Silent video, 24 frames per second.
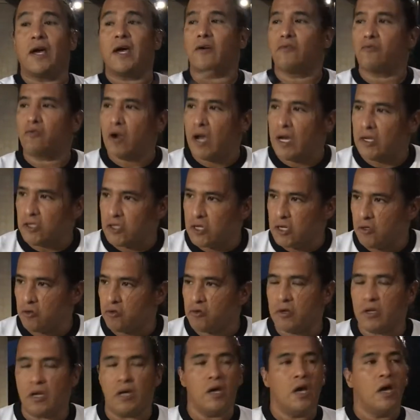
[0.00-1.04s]
I have
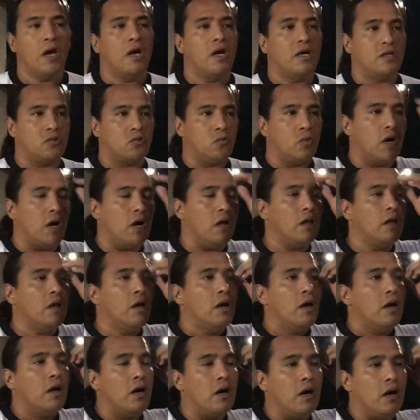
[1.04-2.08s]
grandchildren as well,
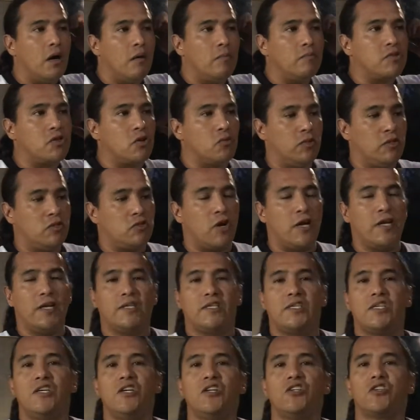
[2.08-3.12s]
so we try to
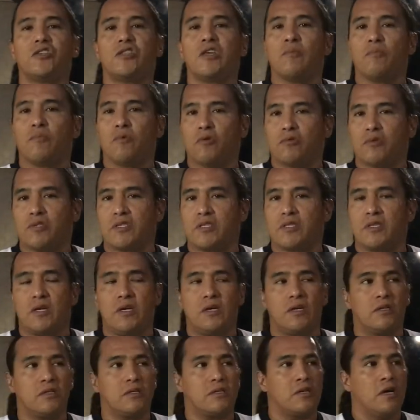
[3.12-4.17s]
teach them those
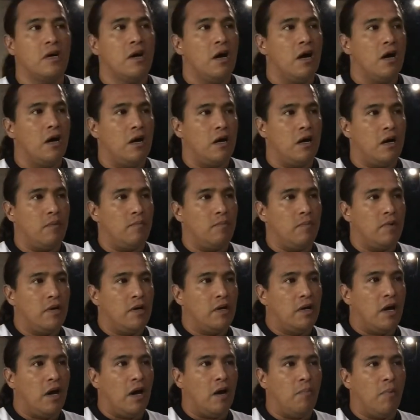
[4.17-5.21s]
things
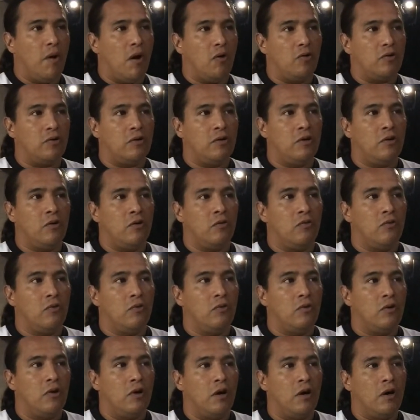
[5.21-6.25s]
about
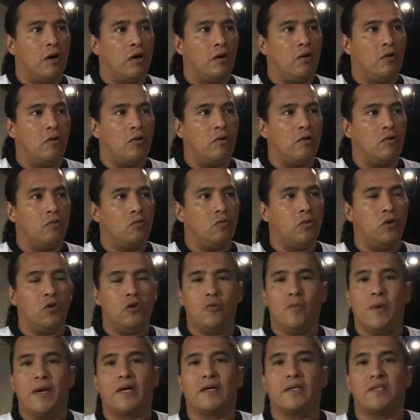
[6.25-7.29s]
when
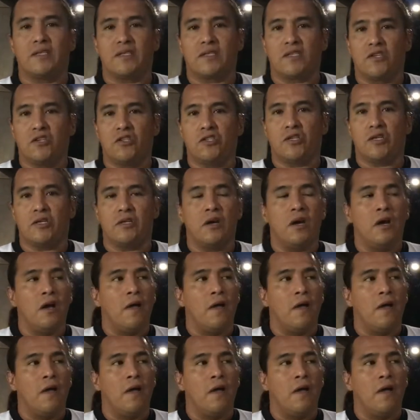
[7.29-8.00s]
you make a decision.